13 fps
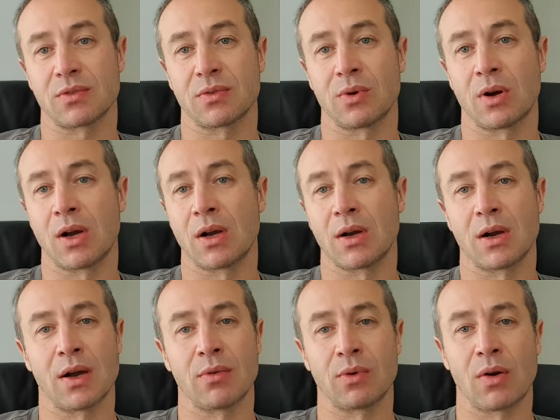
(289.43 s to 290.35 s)
Uh,
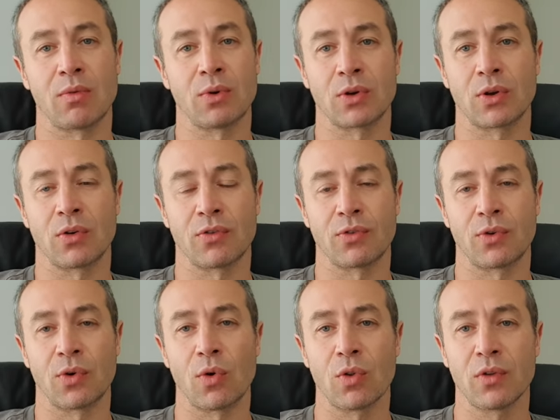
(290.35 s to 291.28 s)
I, I, won't go through
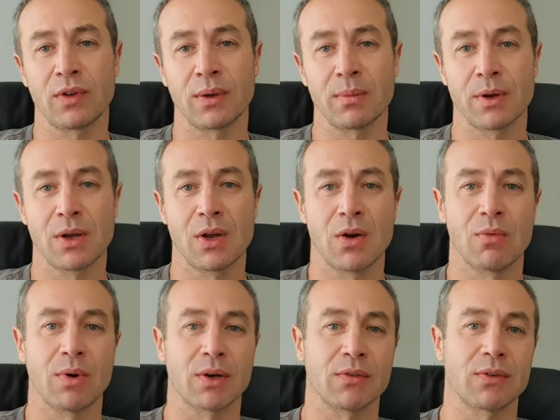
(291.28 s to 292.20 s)
all of them.
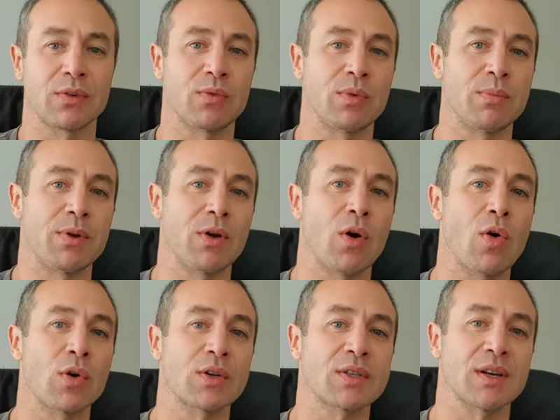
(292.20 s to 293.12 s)
One of them would be
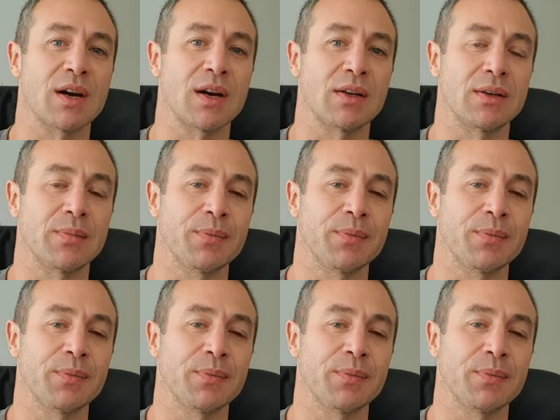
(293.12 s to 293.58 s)
oxide.